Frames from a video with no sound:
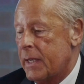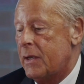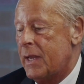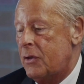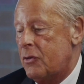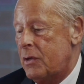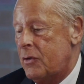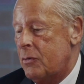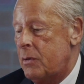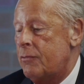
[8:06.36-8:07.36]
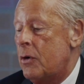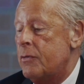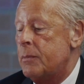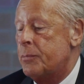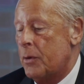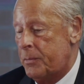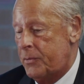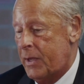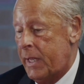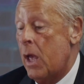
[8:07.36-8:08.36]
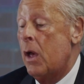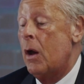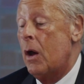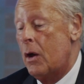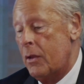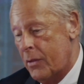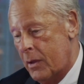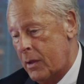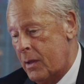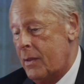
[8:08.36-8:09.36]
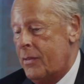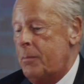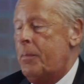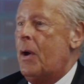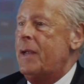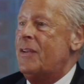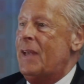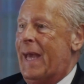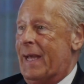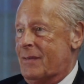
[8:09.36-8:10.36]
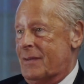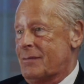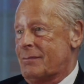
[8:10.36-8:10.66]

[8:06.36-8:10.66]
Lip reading: could enter into involving property other than buy-to-let?